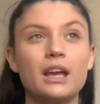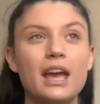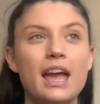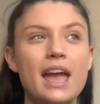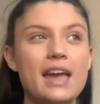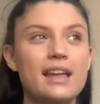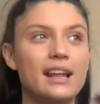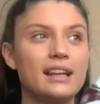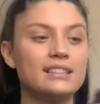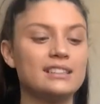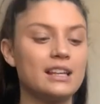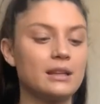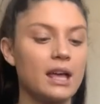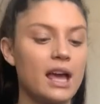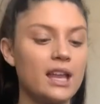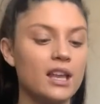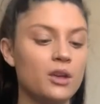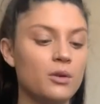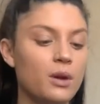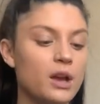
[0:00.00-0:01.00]
in a slick
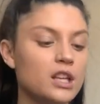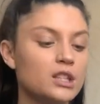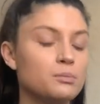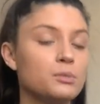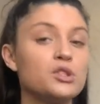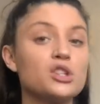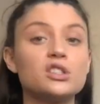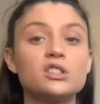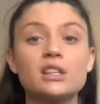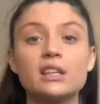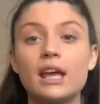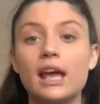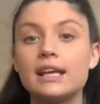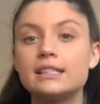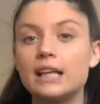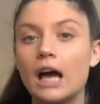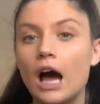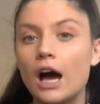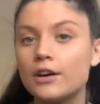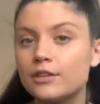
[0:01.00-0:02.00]
anyways, but just in case
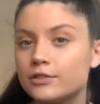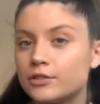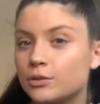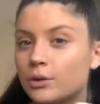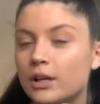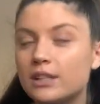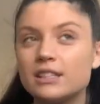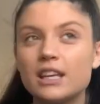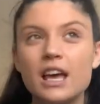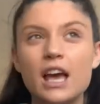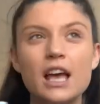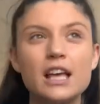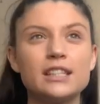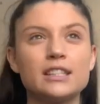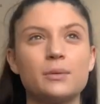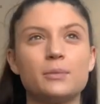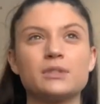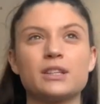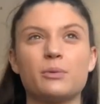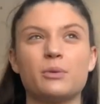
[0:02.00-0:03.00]
afterwards
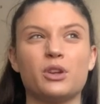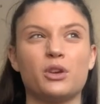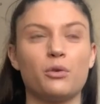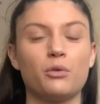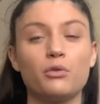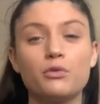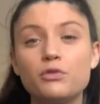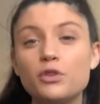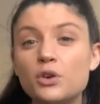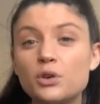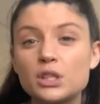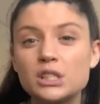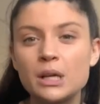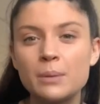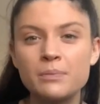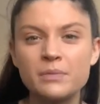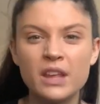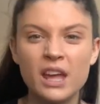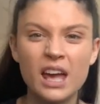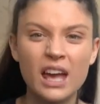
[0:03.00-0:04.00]
someone's like, want to go for food or
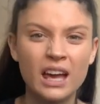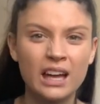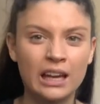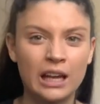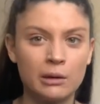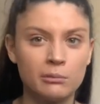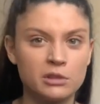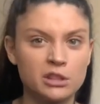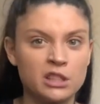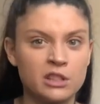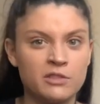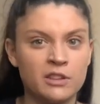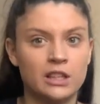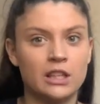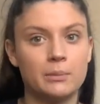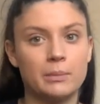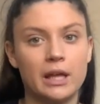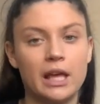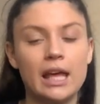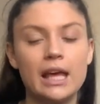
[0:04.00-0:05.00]
something and I'm just feeling a
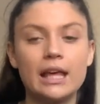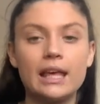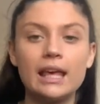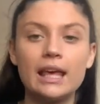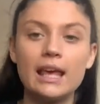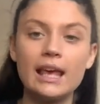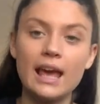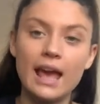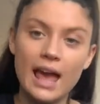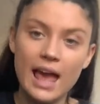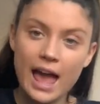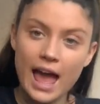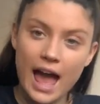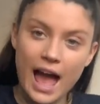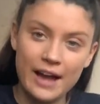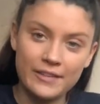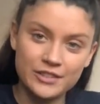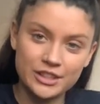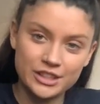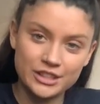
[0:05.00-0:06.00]
bit icky,
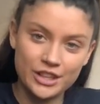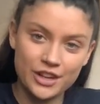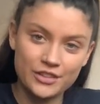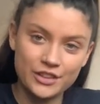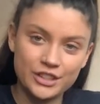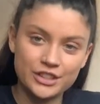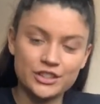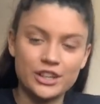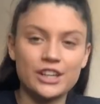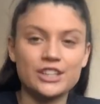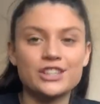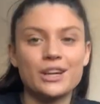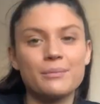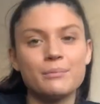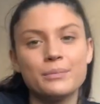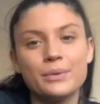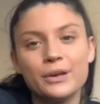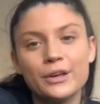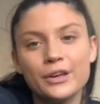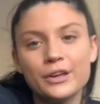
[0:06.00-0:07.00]
I've just got this dry
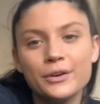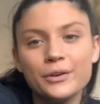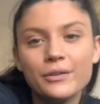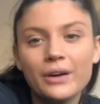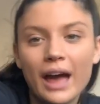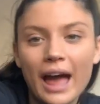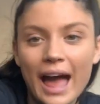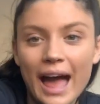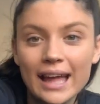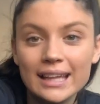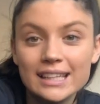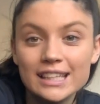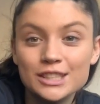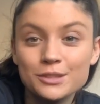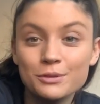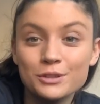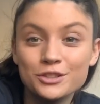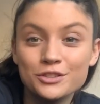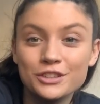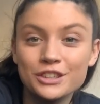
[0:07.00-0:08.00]
shampoo. And this
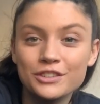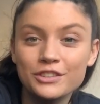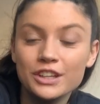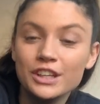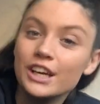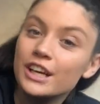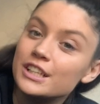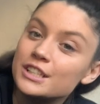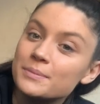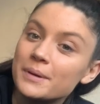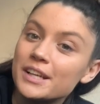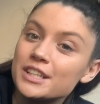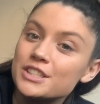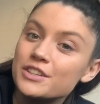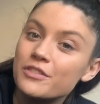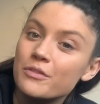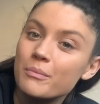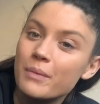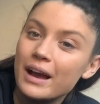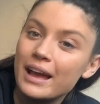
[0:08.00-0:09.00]
one's really, really good, especially
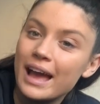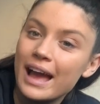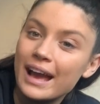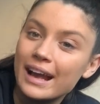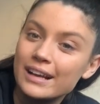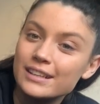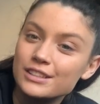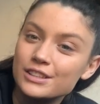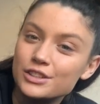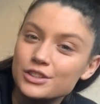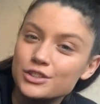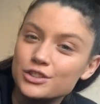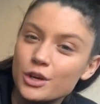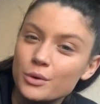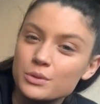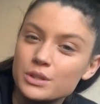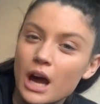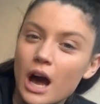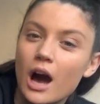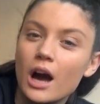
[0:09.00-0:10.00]
for my hair because it's so
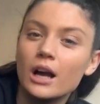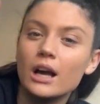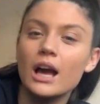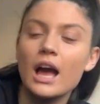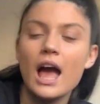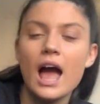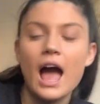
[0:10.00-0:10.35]
dark.